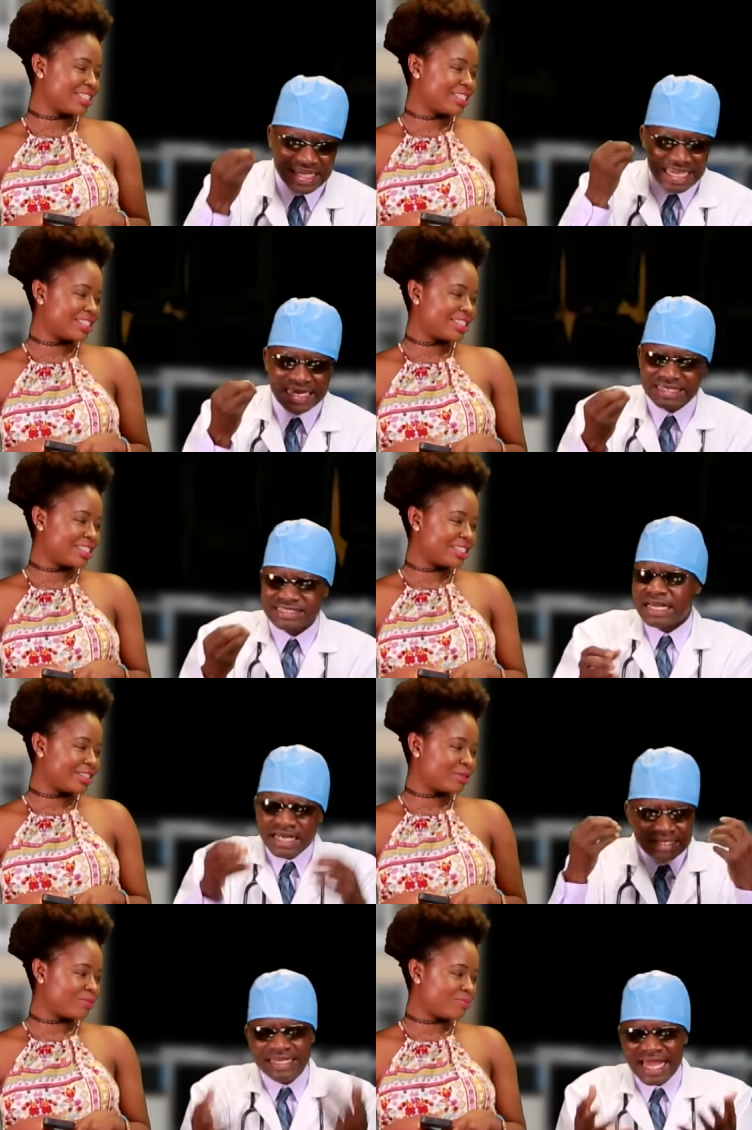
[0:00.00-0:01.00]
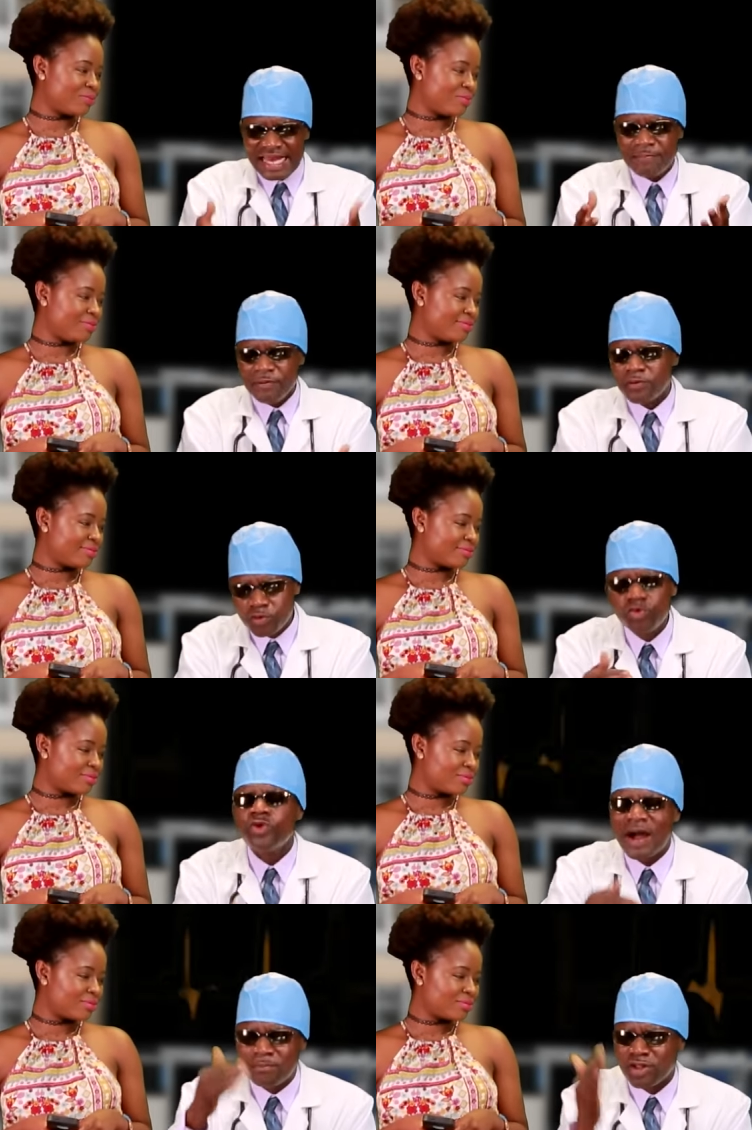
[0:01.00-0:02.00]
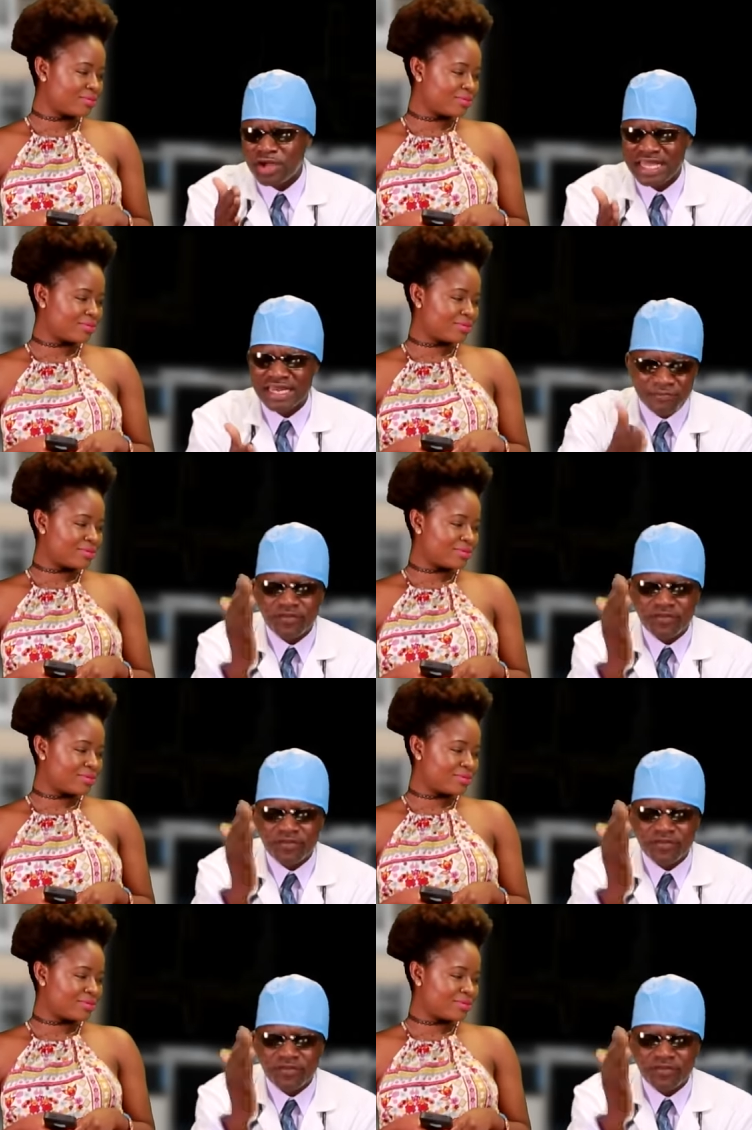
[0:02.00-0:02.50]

Speaker 1: ears, they are the people who are blocking him